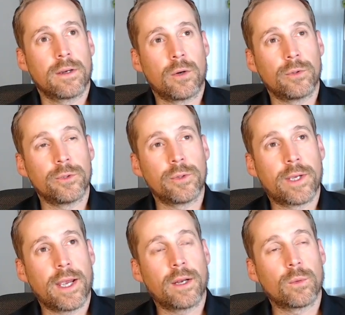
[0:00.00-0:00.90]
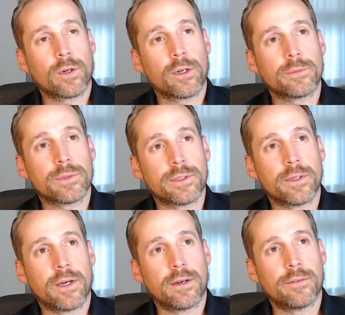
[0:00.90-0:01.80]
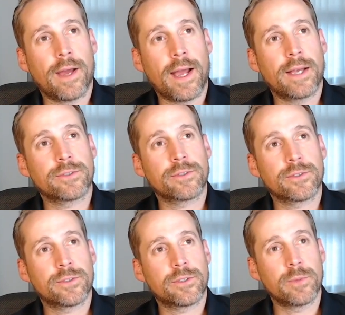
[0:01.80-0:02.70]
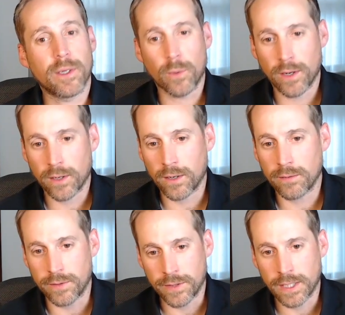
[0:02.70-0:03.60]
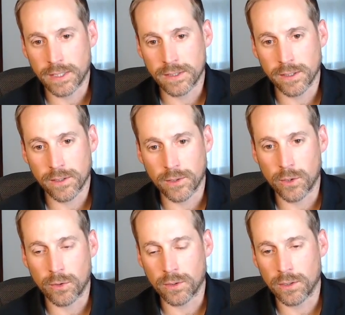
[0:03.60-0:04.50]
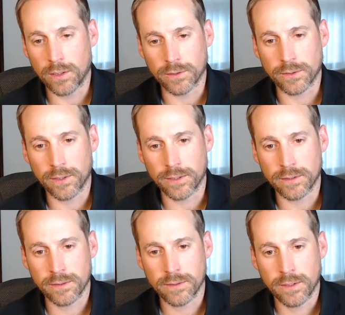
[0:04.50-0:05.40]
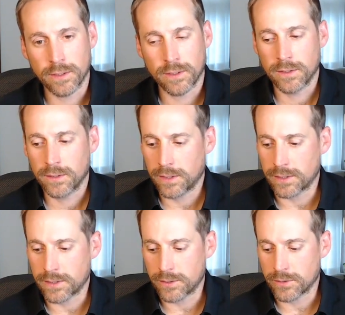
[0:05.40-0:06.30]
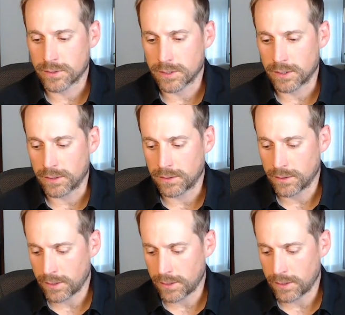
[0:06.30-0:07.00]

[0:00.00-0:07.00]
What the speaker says: whole new can of worms of hazards to be aware of and things that could go wrong. So that's interesting.